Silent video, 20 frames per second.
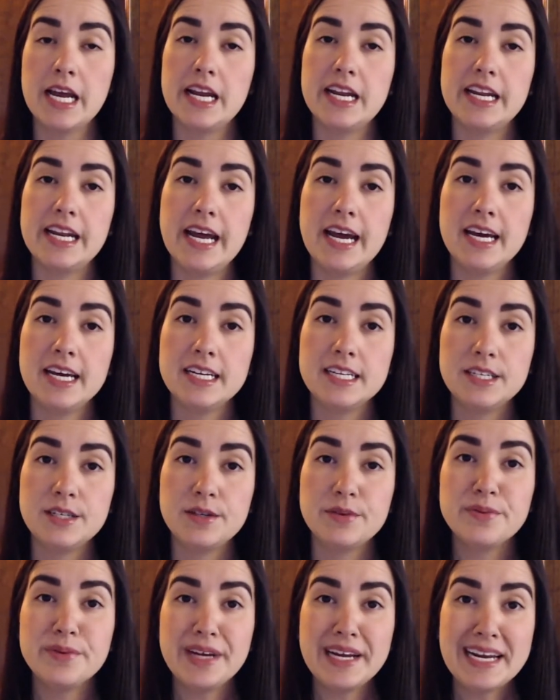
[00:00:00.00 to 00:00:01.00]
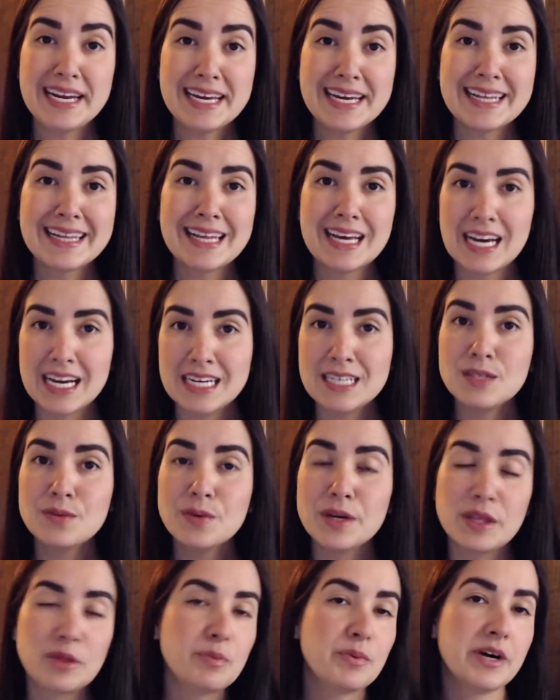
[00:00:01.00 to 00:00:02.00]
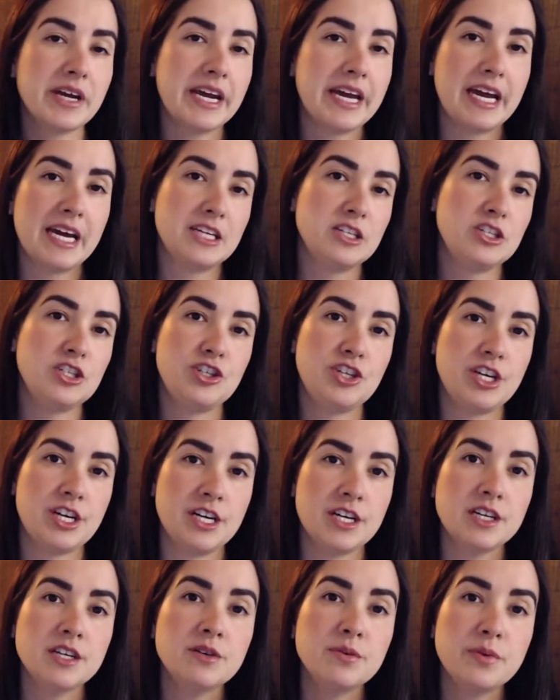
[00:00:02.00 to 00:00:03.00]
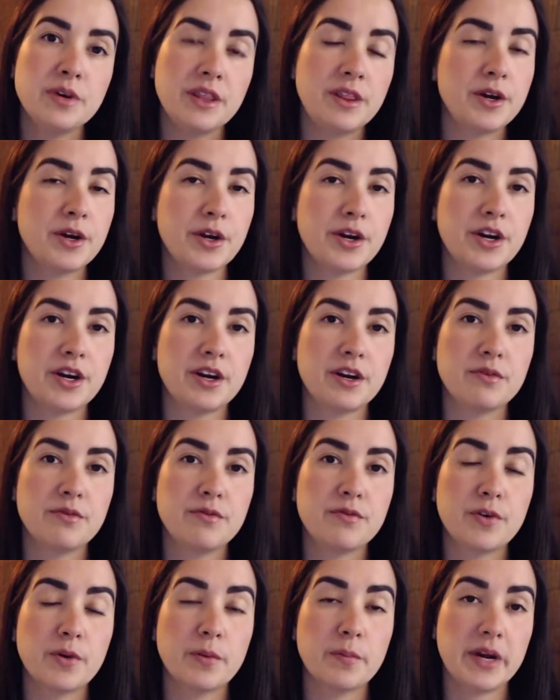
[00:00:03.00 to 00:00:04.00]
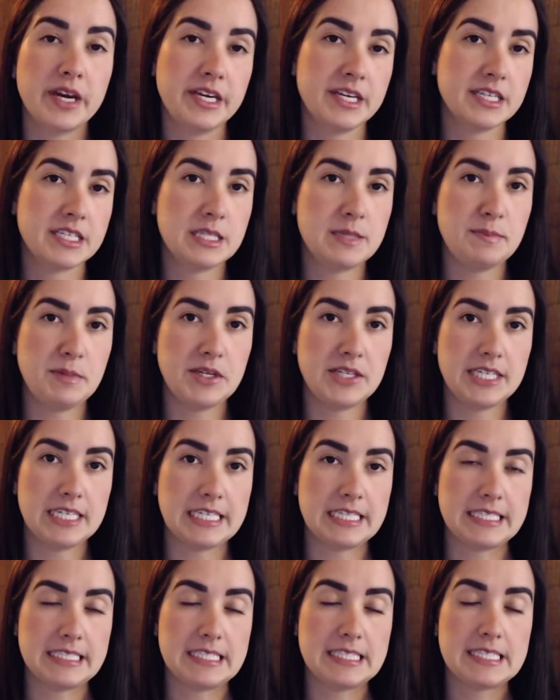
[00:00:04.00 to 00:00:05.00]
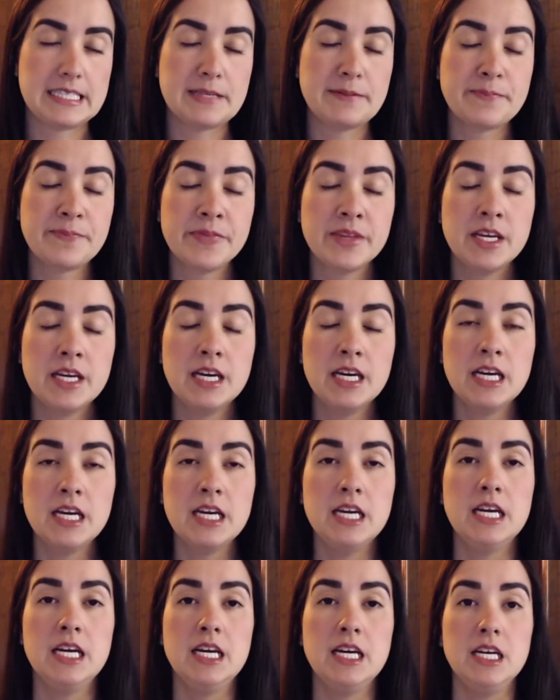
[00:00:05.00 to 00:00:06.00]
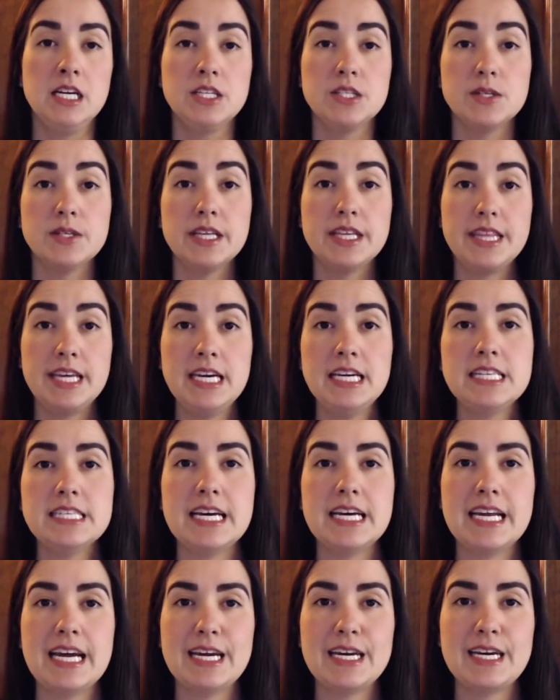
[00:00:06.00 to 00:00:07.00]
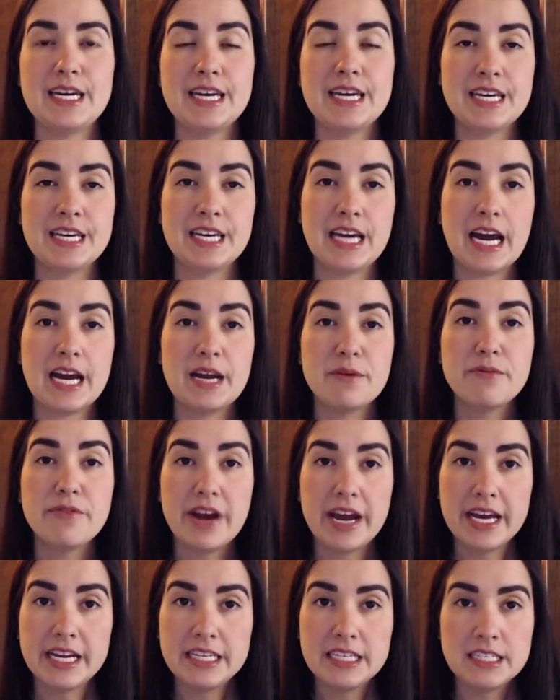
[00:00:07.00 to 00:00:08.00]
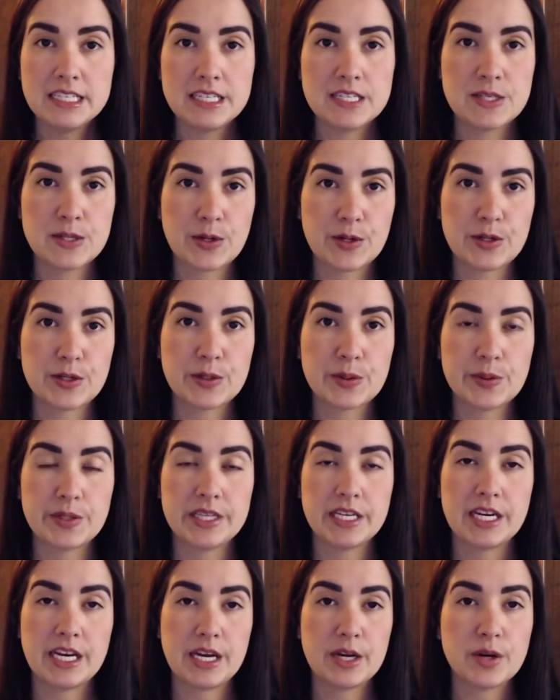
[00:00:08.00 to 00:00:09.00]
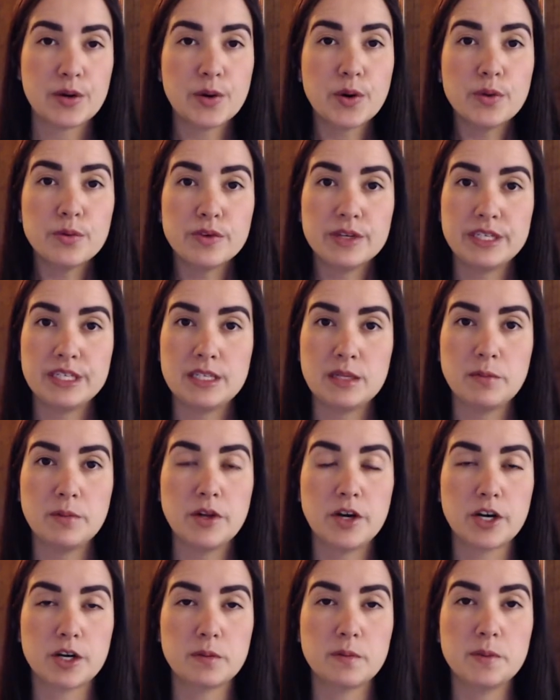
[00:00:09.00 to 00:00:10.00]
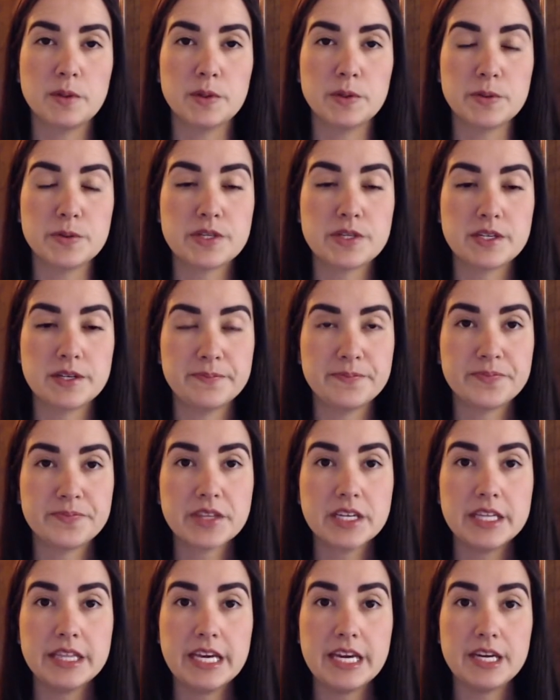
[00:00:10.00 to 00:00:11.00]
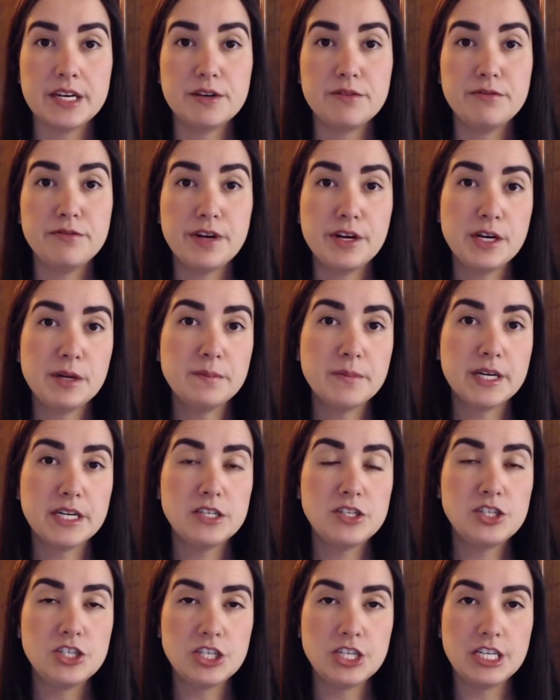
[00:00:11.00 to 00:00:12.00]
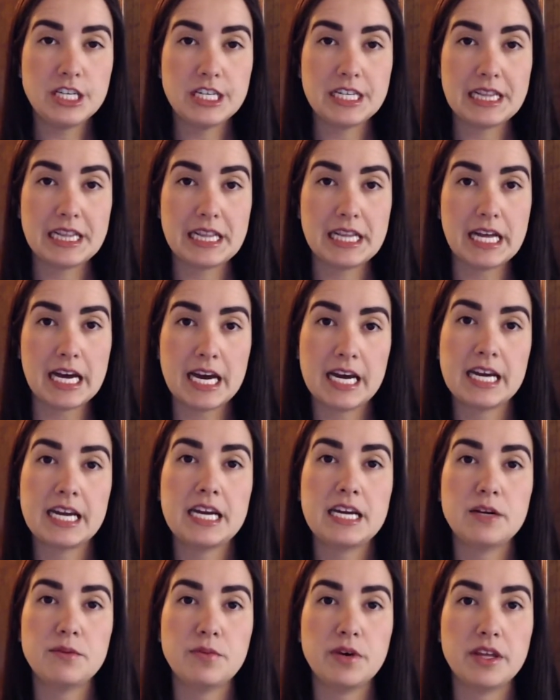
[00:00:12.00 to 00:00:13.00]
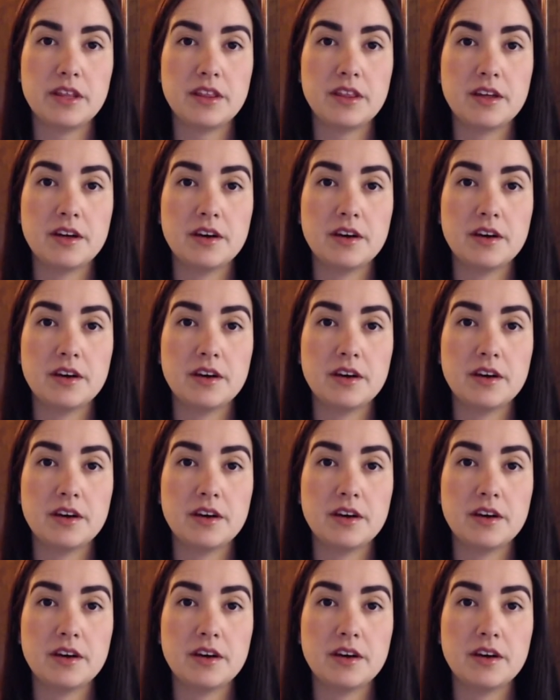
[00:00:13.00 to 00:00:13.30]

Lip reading: that really aligned with what I had shared with her from my experience. So the things that I read in this article and that I covered in the blog post, they are very much in line with